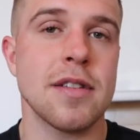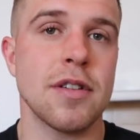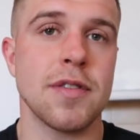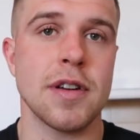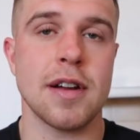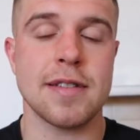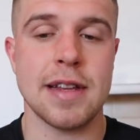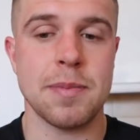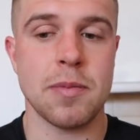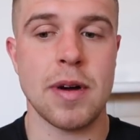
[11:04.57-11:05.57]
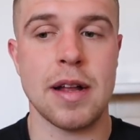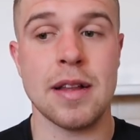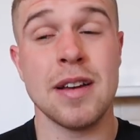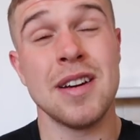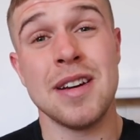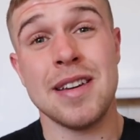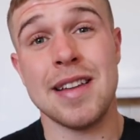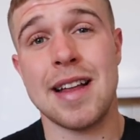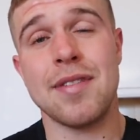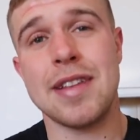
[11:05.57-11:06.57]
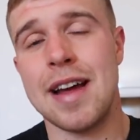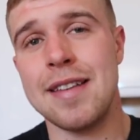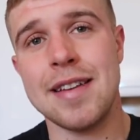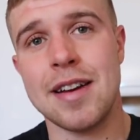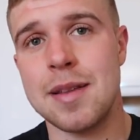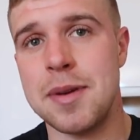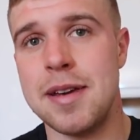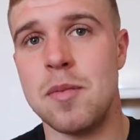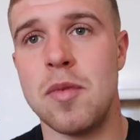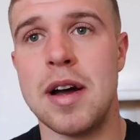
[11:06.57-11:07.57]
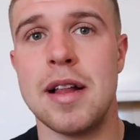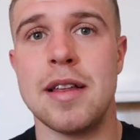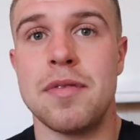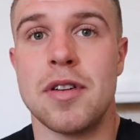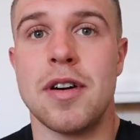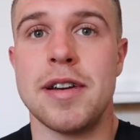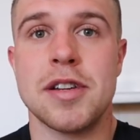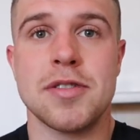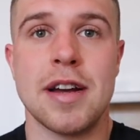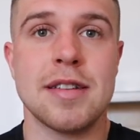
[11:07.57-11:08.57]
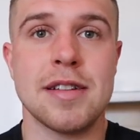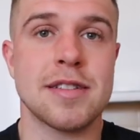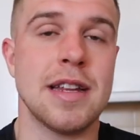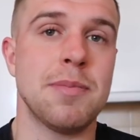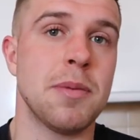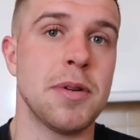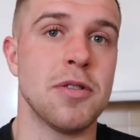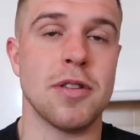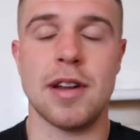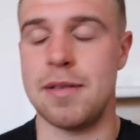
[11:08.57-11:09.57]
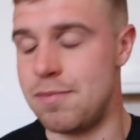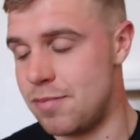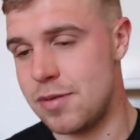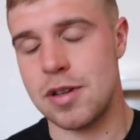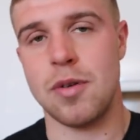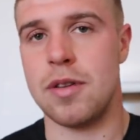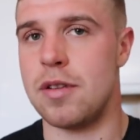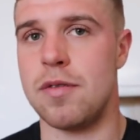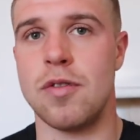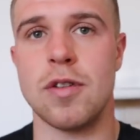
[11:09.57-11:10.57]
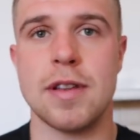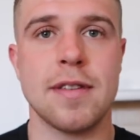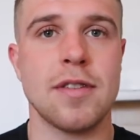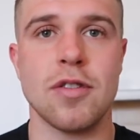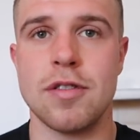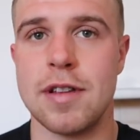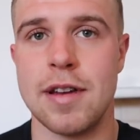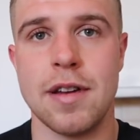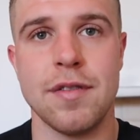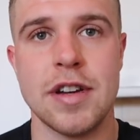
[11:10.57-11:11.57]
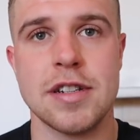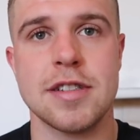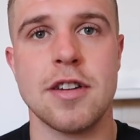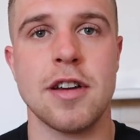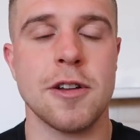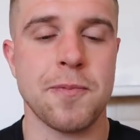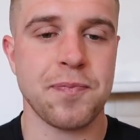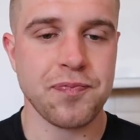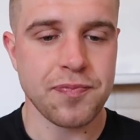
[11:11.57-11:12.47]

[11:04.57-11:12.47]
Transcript: So if you're not sleeping well, you'll have a tendency not to be eating well. If you're highly stressed, your sleep won't be good, and so on and so forth. It's just a vicious cycle.